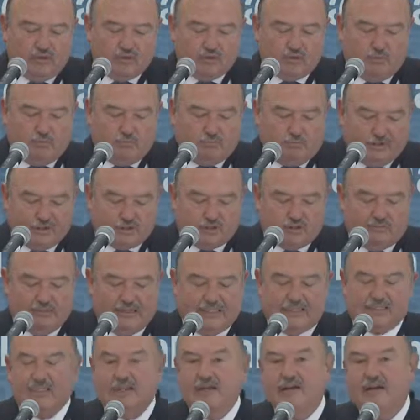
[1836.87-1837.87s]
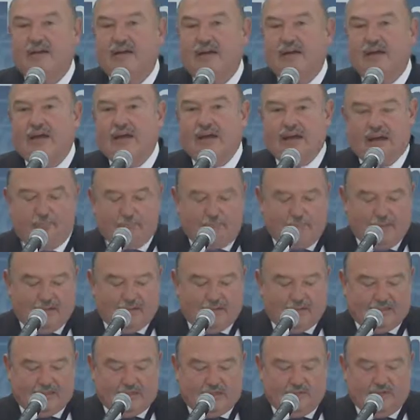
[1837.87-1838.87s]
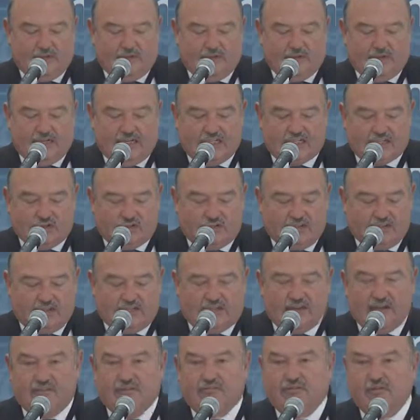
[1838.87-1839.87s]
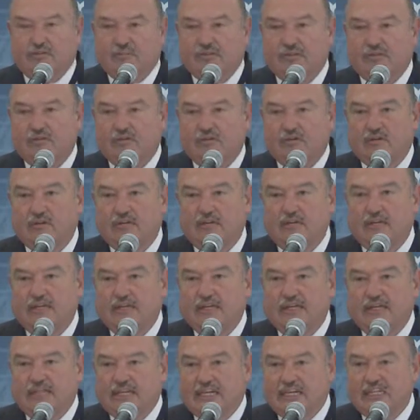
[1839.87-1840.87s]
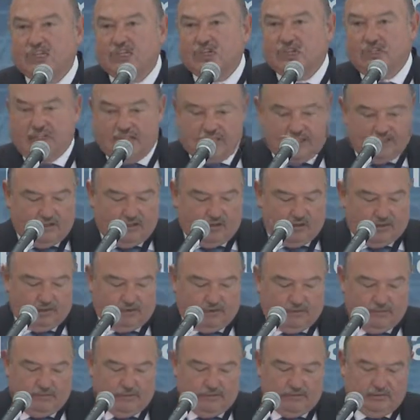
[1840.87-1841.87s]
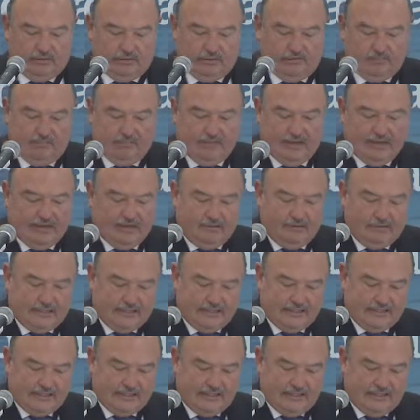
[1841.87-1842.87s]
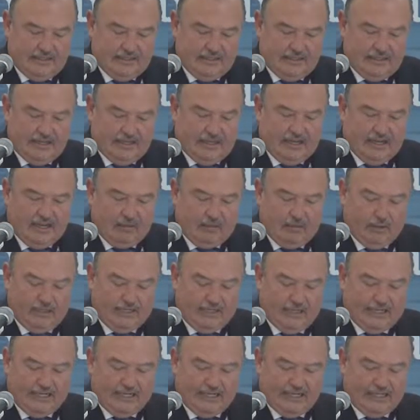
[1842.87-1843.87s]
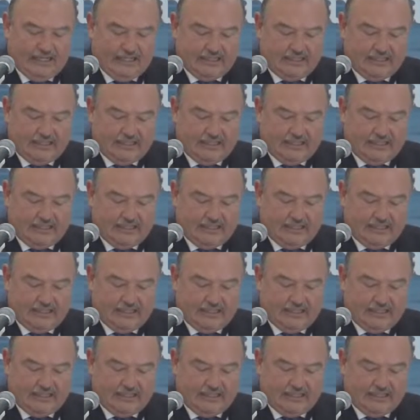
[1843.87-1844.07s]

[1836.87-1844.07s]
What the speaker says: societies and knowledge societies. Also, the availability of information and the possibility of it being reused,